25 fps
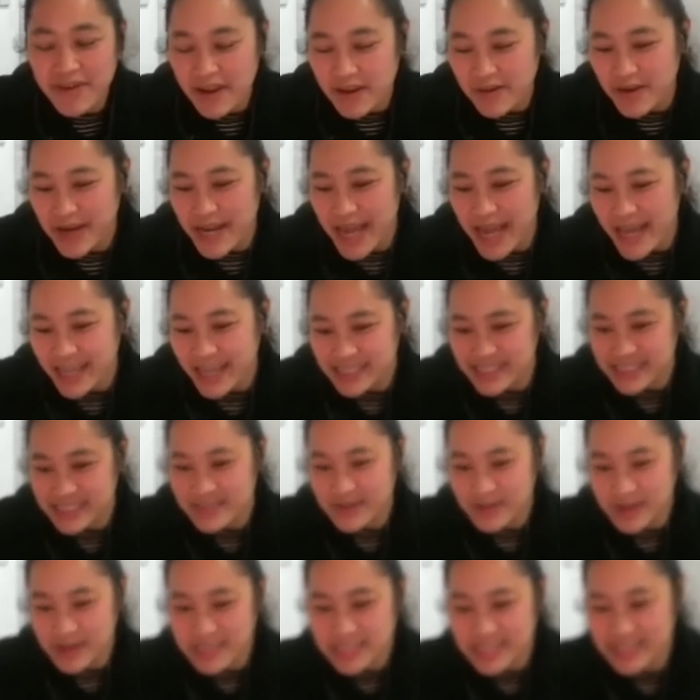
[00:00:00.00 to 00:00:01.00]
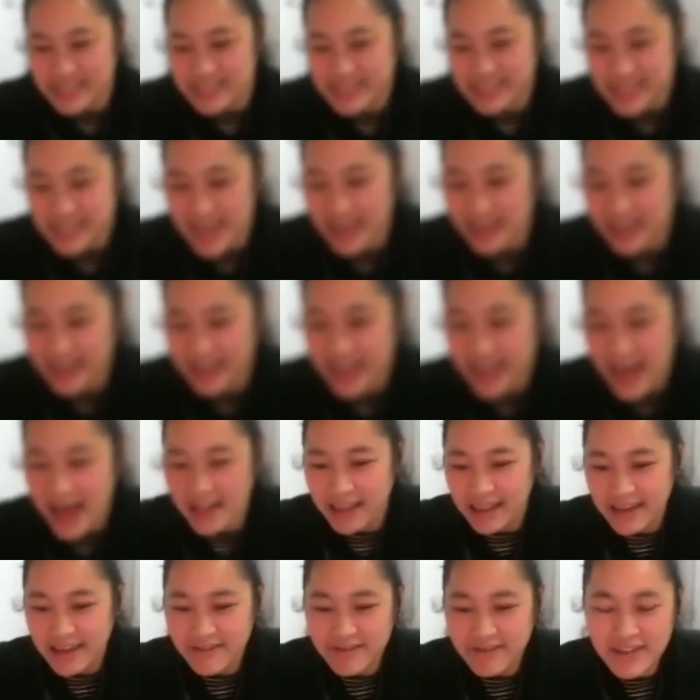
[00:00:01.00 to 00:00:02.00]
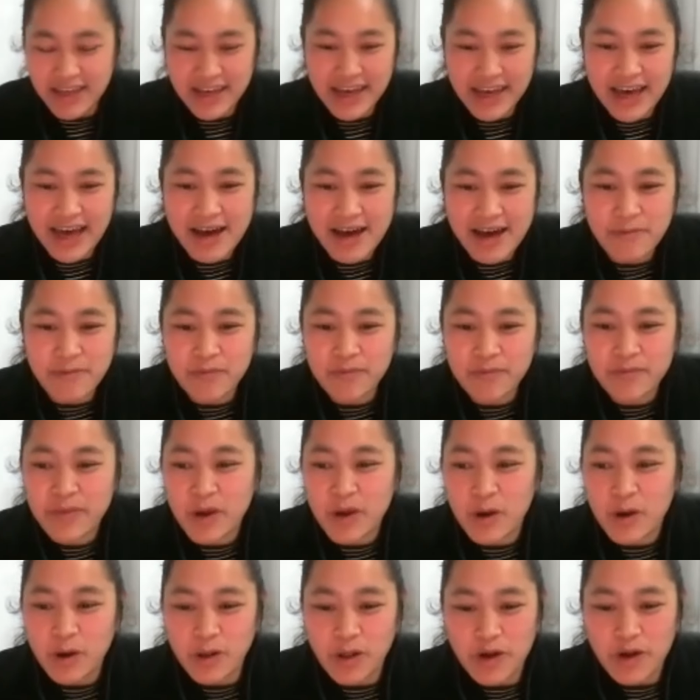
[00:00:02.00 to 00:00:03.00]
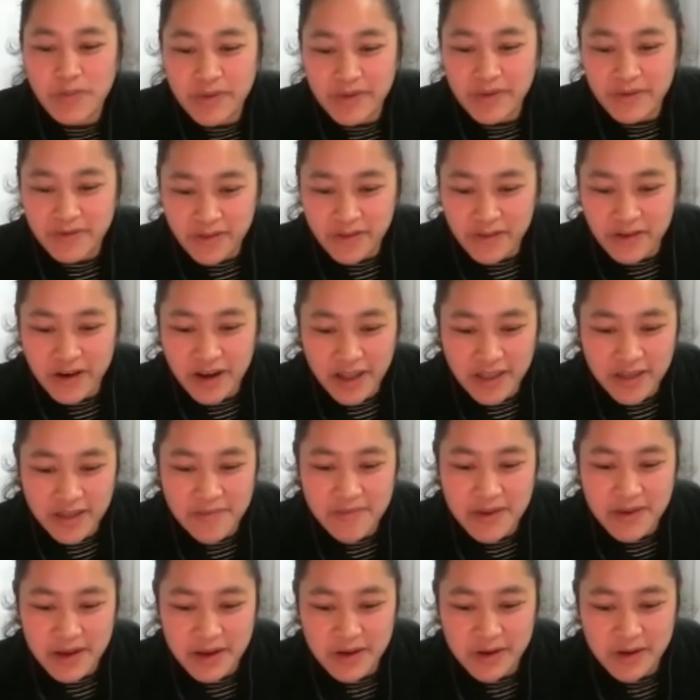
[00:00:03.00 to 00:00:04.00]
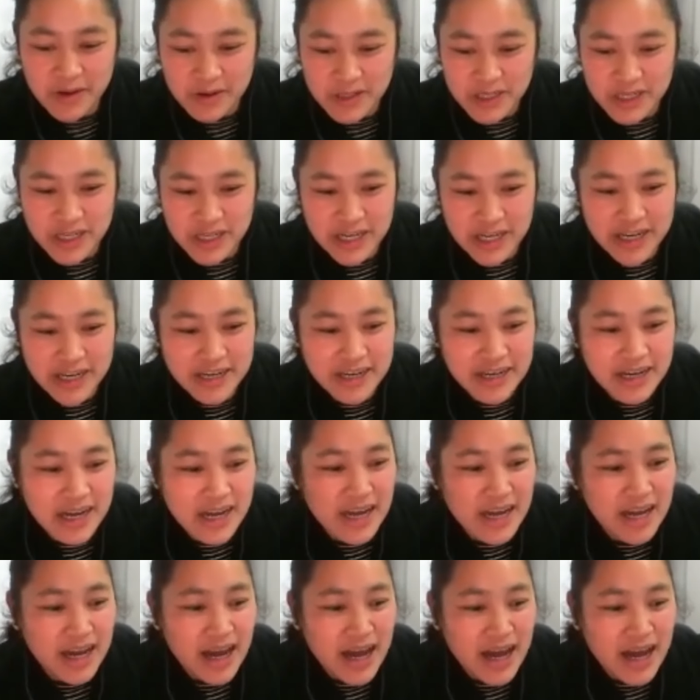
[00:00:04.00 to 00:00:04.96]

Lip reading: If anyone has questions, I'll leave the call open for another minute or two.